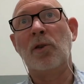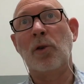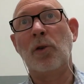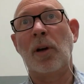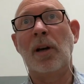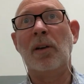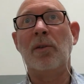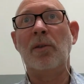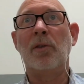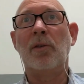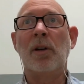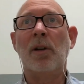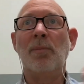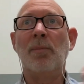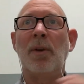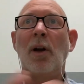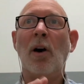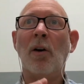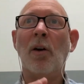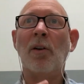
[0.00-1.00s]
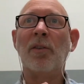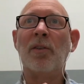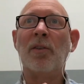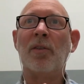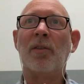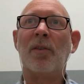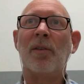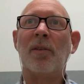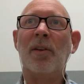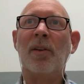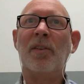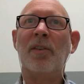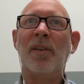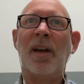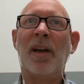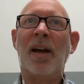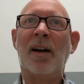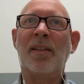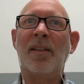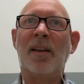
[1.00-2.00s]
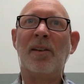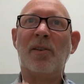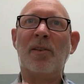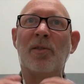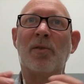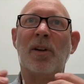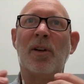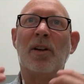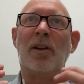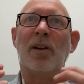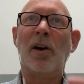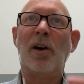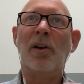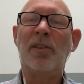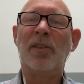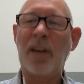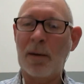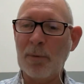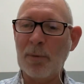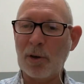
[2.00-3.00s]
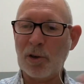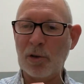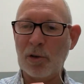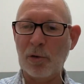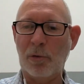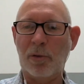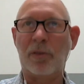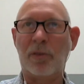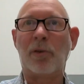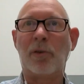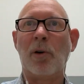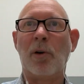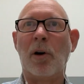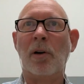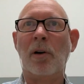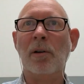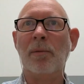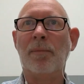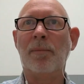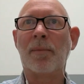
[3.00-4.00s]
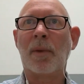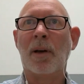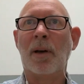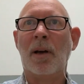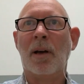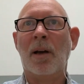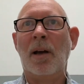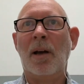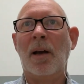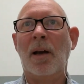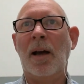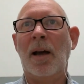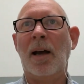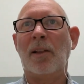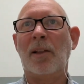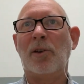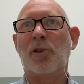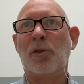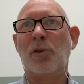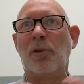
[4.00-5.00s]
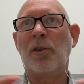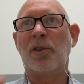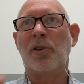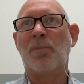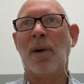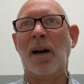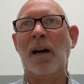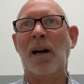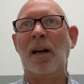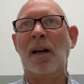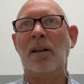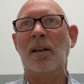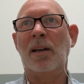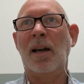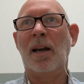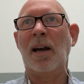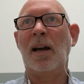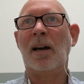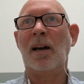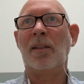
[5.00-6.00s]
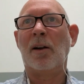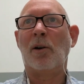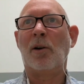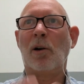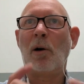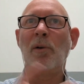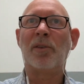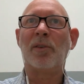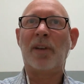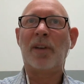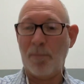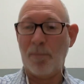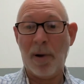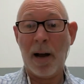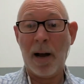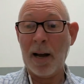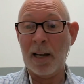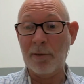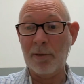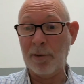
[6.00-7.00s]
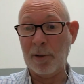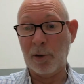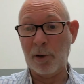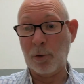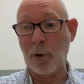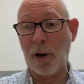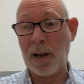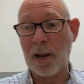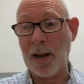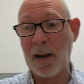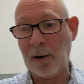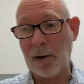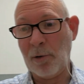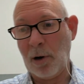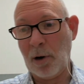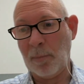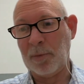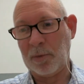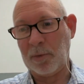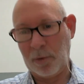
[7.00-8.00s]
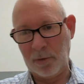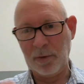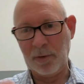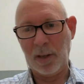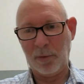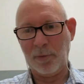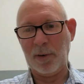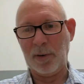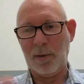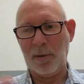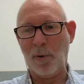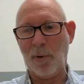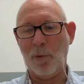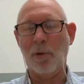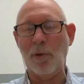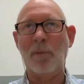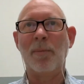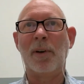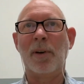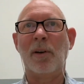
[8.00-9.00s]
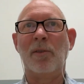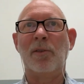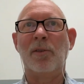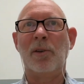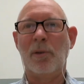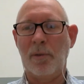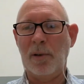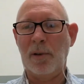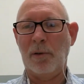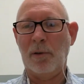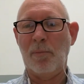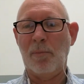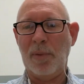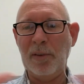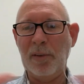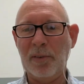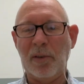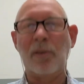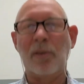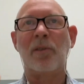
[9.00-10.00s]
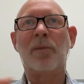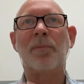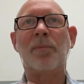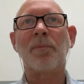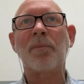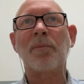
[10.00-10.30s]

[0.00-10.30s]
sugar industry because this is how the industry knows how much sugar is grown, how the sugar is made, and how the growers get paid for the sugarcane crops, because that's very important because you're in business.